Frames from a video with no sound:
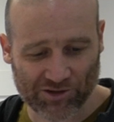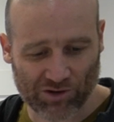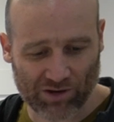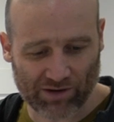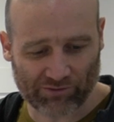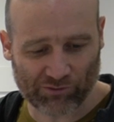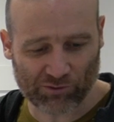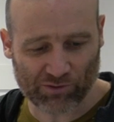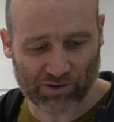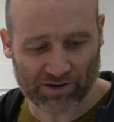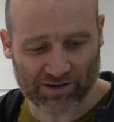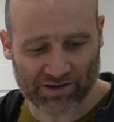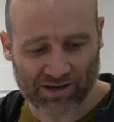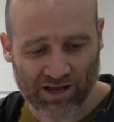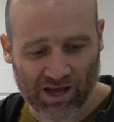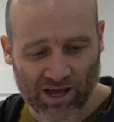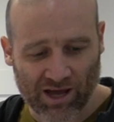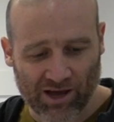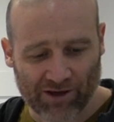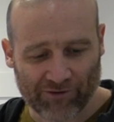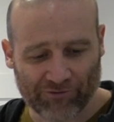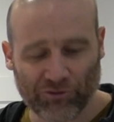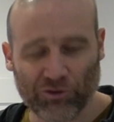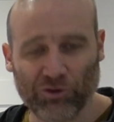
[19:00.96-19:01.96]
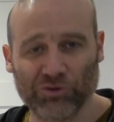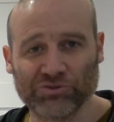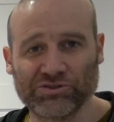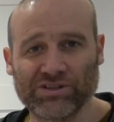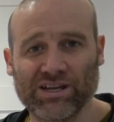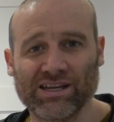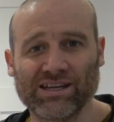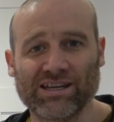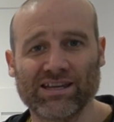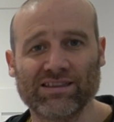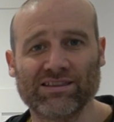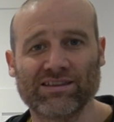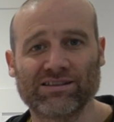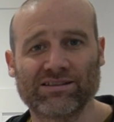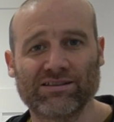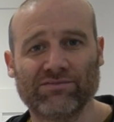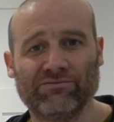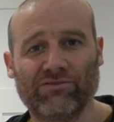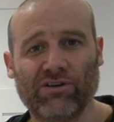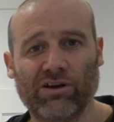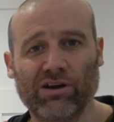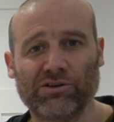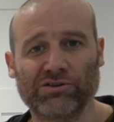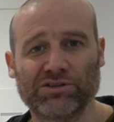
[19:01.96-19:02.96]
you everyone for taking this
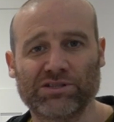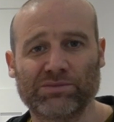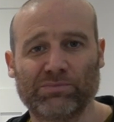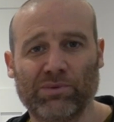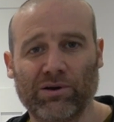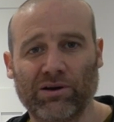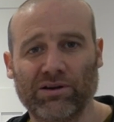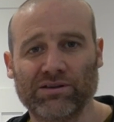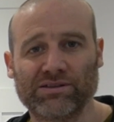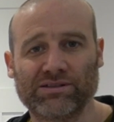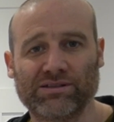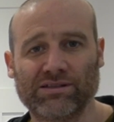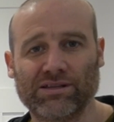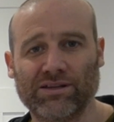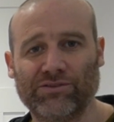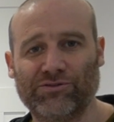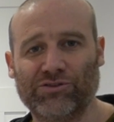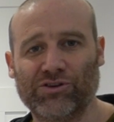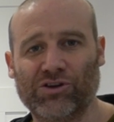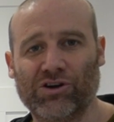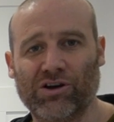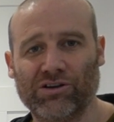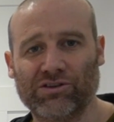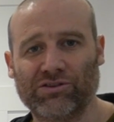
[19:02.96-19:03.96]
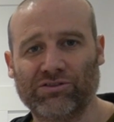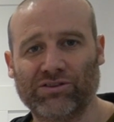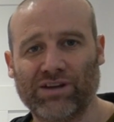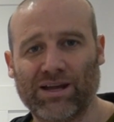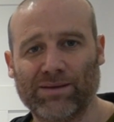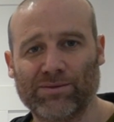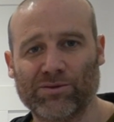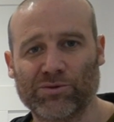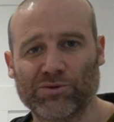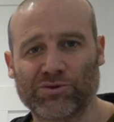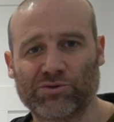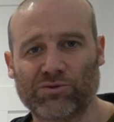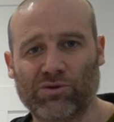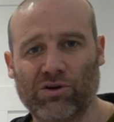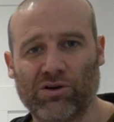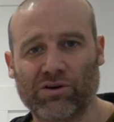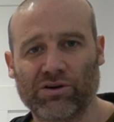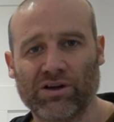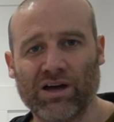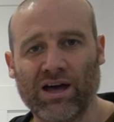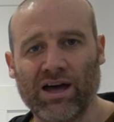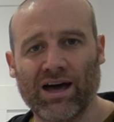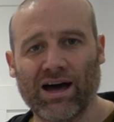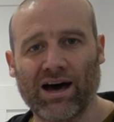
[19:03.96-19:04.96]
in very good spirits if you got your name that was
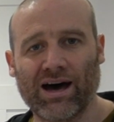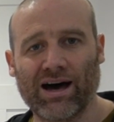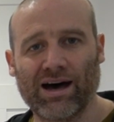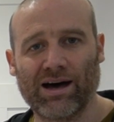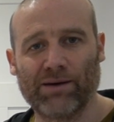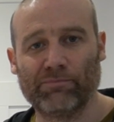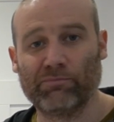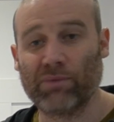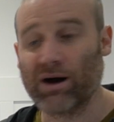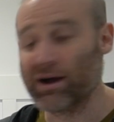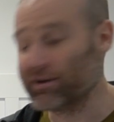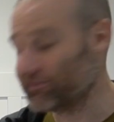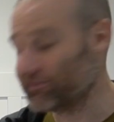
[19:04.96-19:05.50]
wrong. My